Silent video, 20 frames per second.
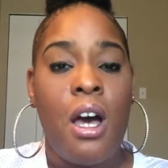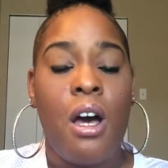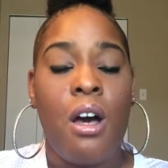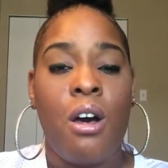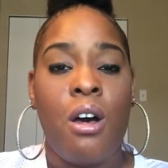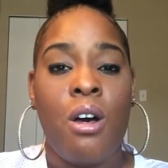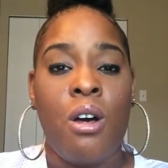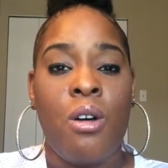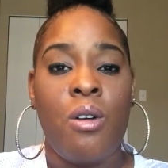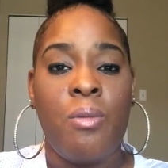
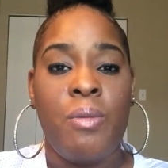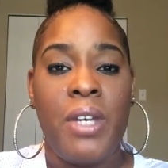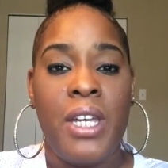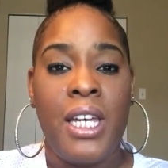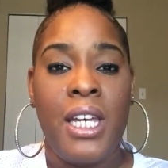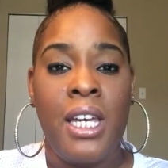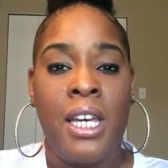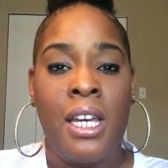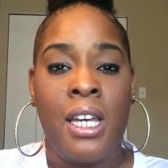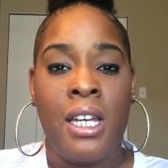
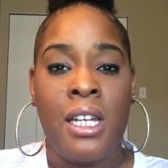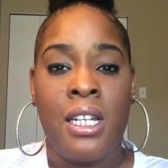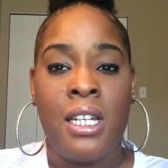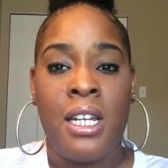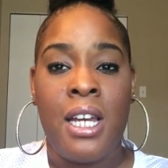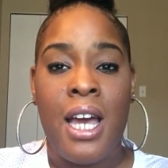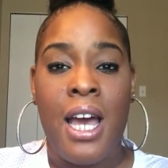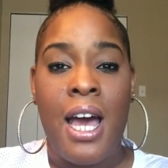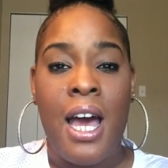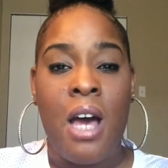
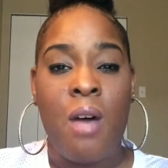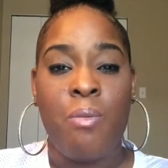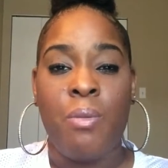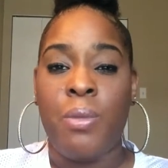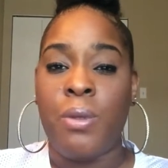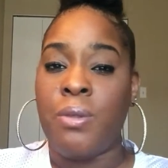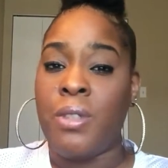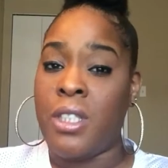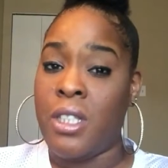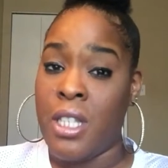And I
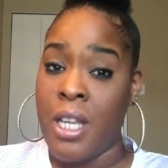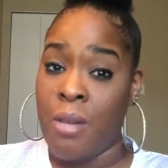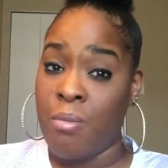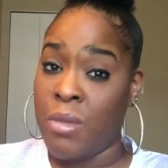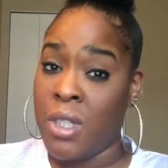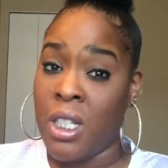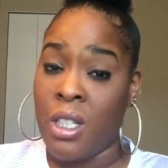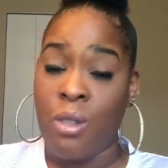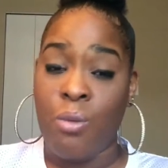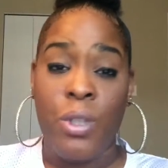am
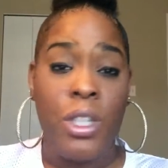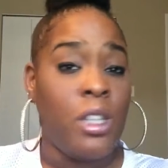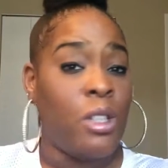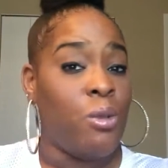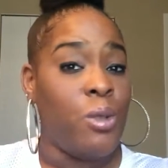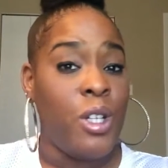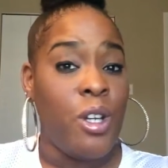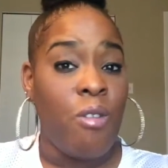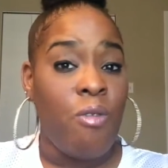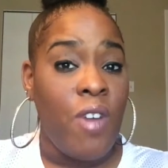dealing with
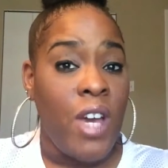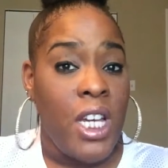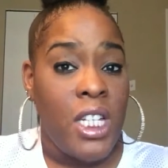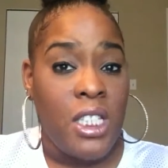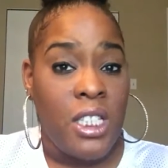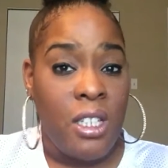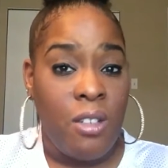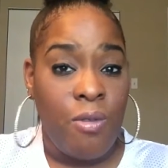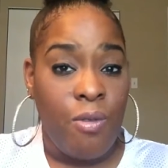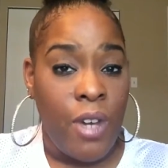luteal phase
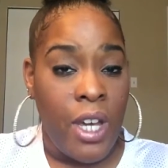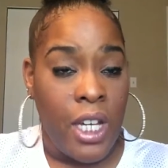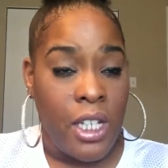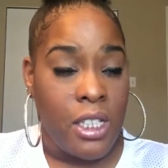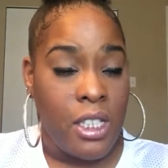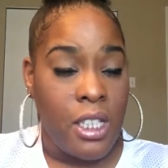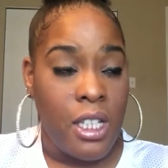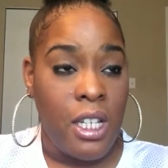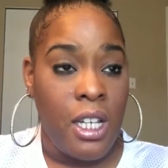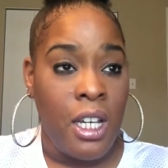
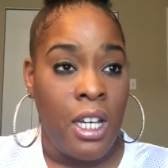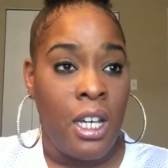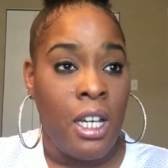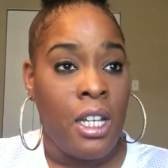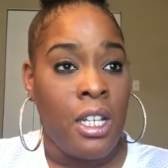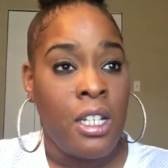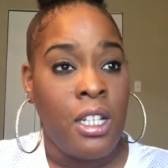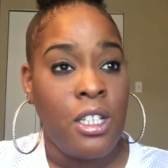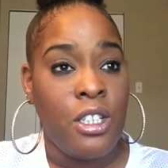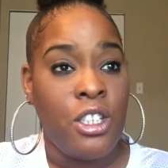defect
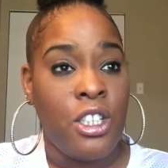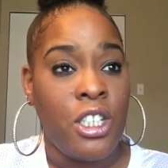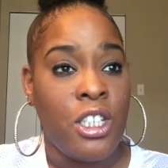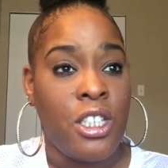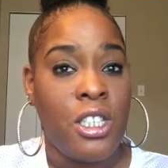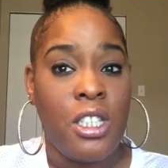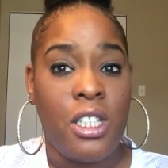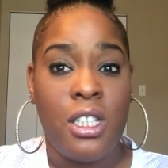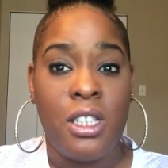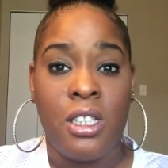and
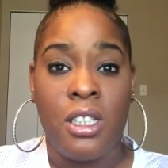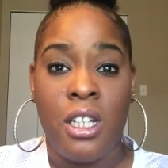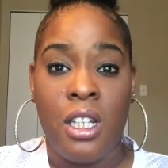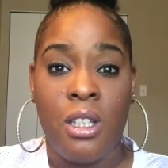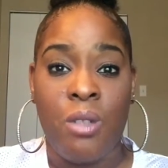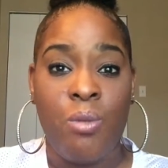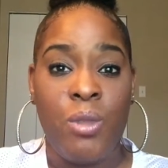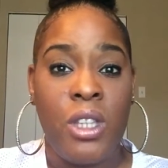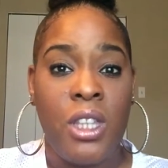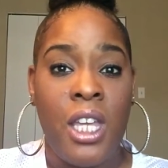just
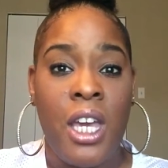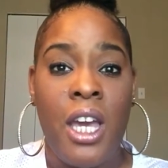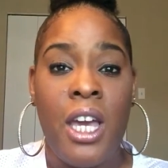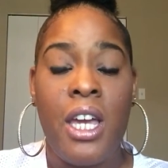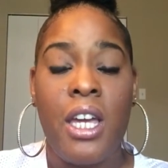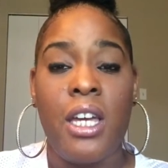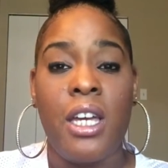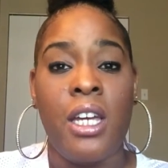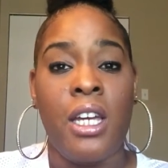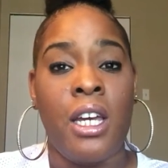dealing with
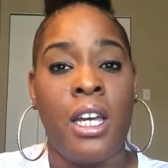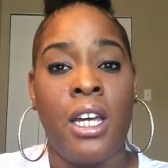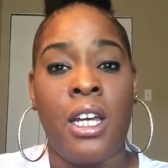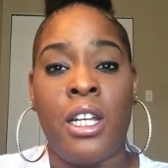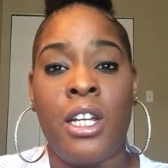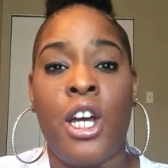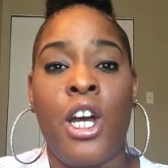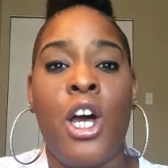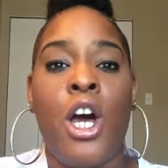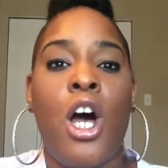that
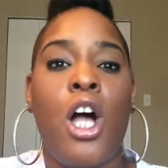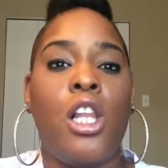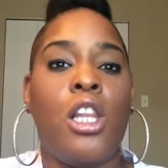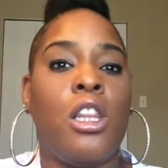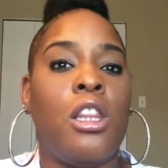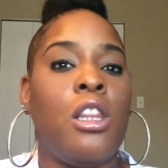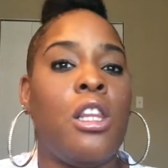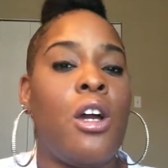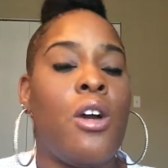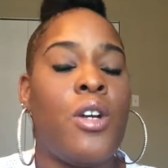and
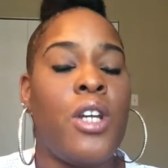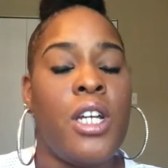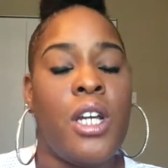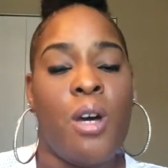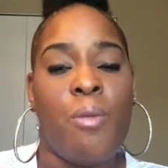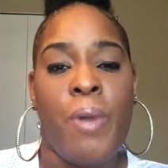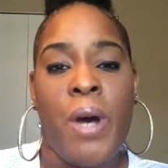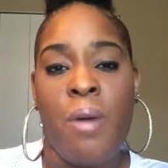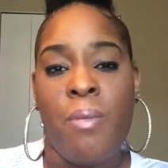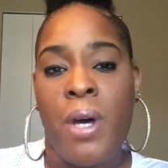learning
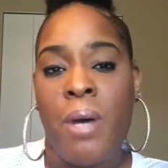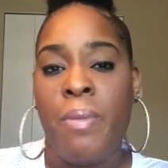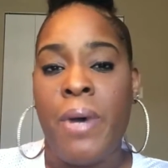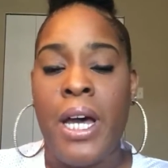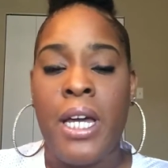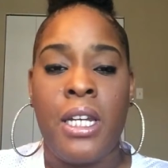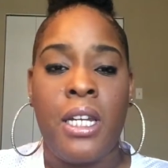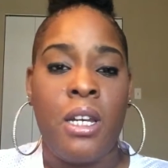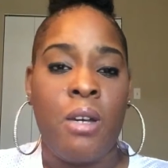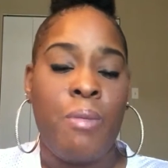about my
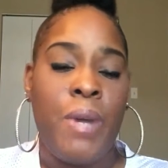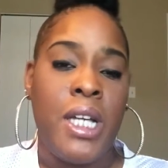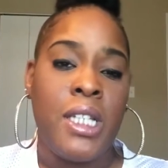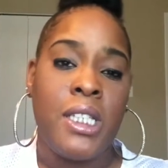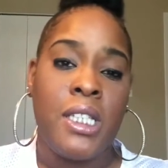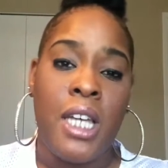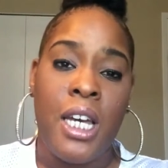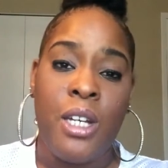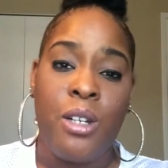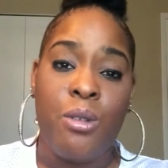body and my
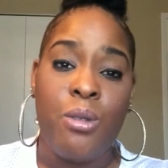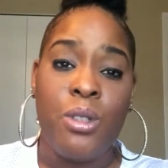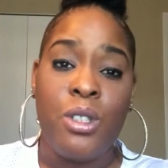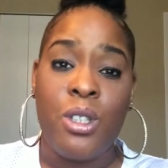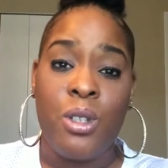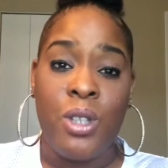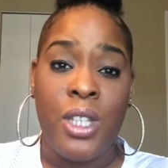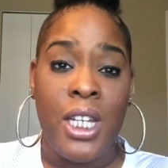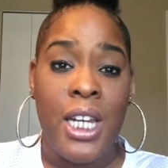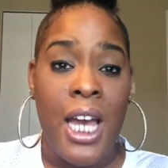cycle
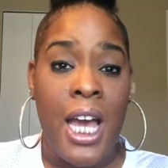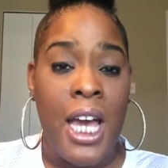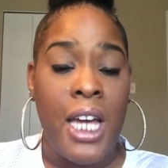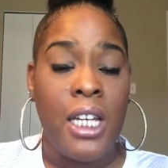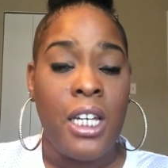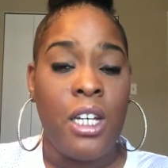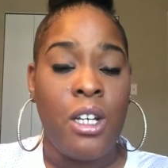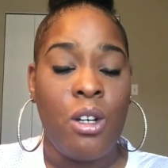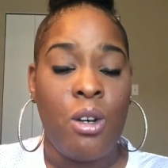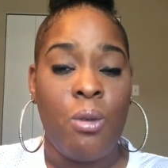so that I
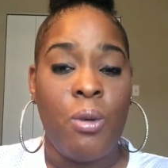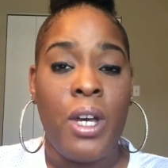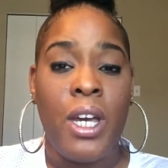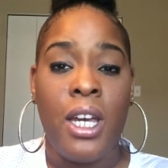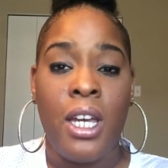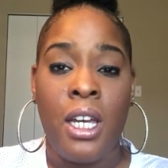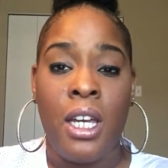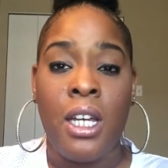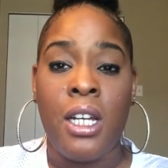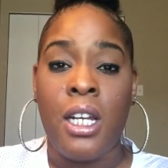can go
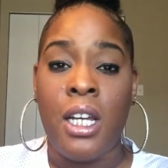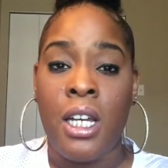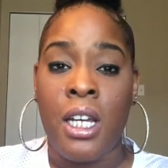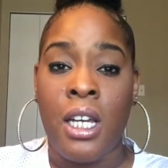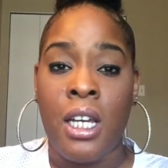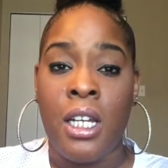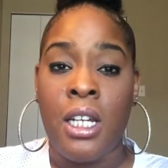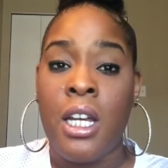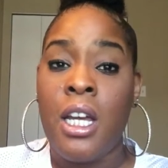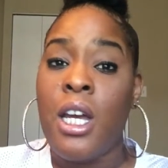ahead
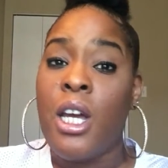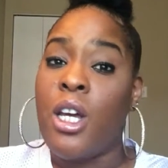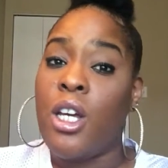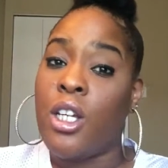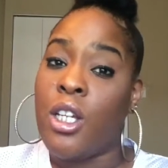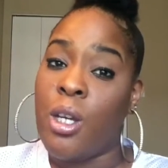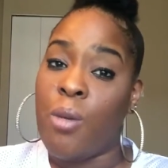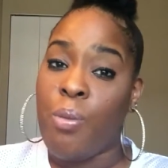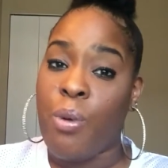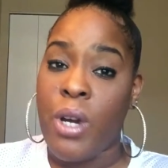and
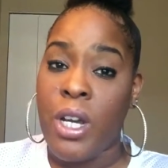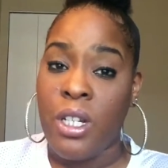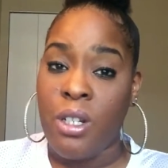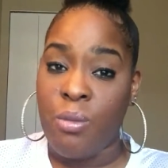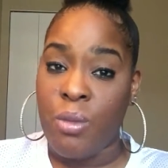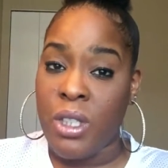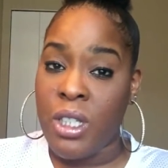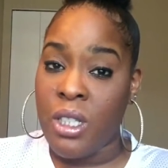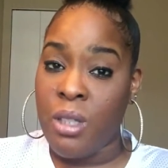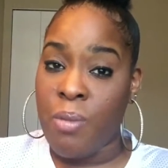get pregnant
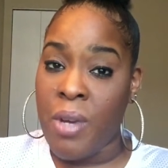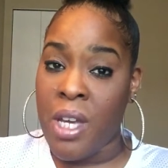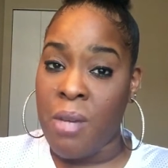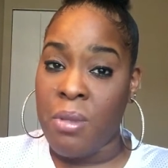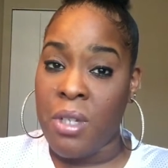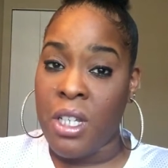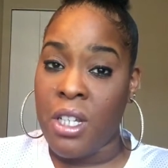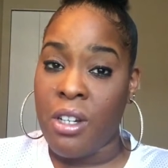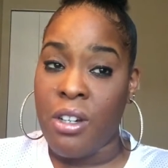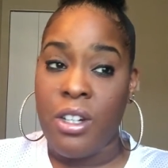with this
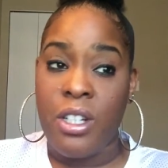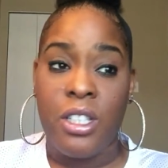baby here.